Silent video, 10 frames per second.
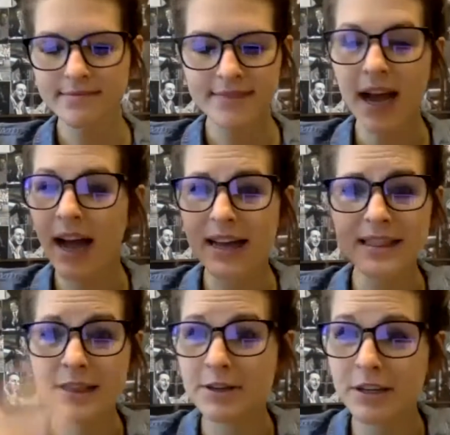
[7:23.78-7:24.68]
I
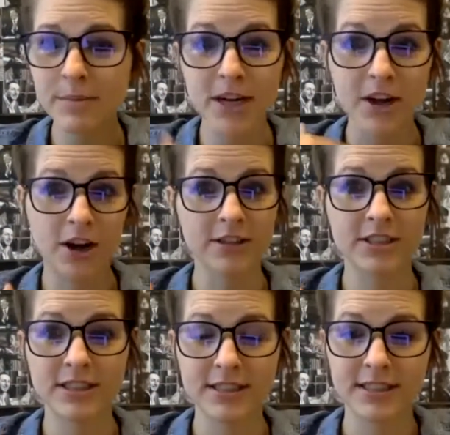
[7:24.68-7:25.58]
literally made a
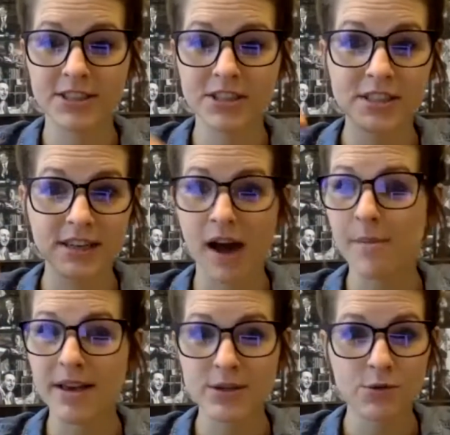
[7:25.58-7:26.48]
conscious decision to not
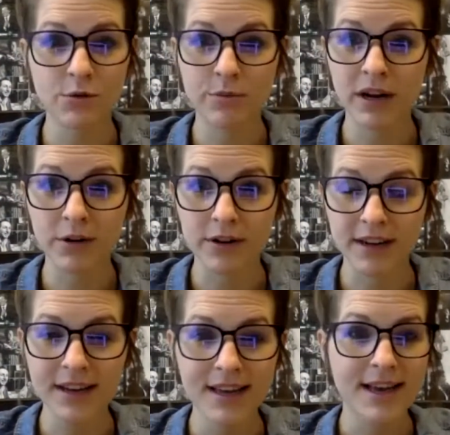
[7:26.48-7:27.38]
make school a
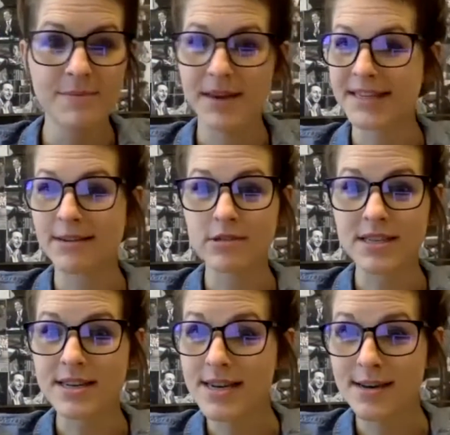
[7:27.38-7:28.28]
priority, because I
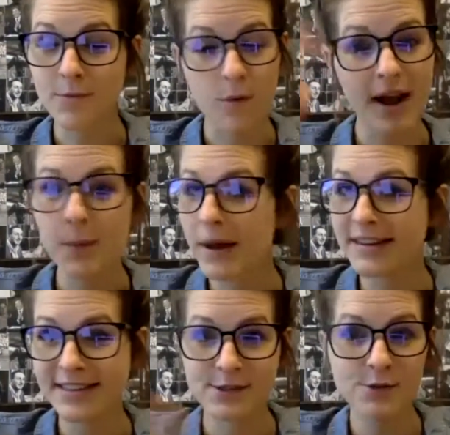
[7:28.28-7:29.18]
was, what I
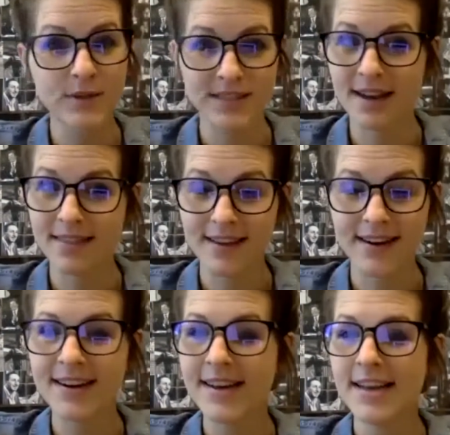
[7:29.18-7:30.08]
wanted to do was not
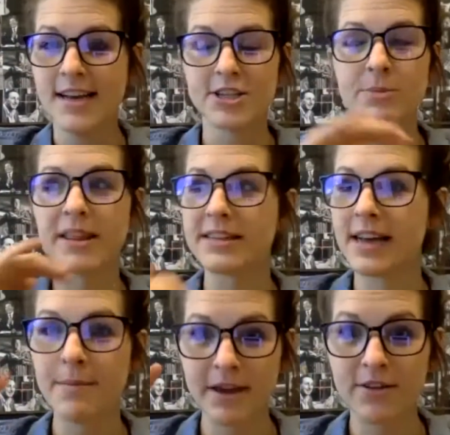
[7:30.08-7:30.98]
there. So by the
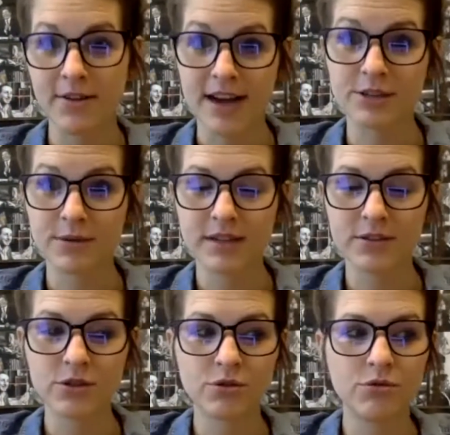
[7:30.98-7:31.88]
time I
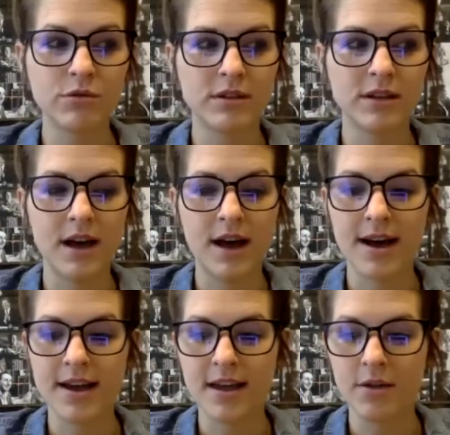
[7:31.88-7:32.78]
graduated school,
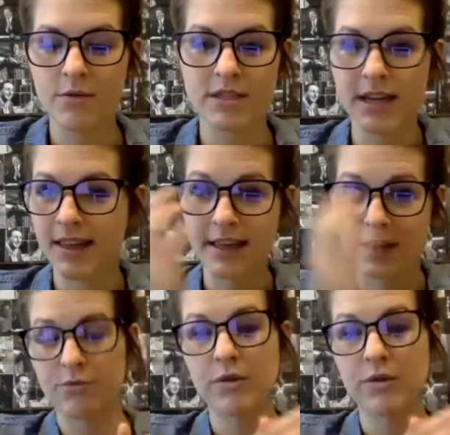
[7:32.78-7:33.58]
I was taking like, th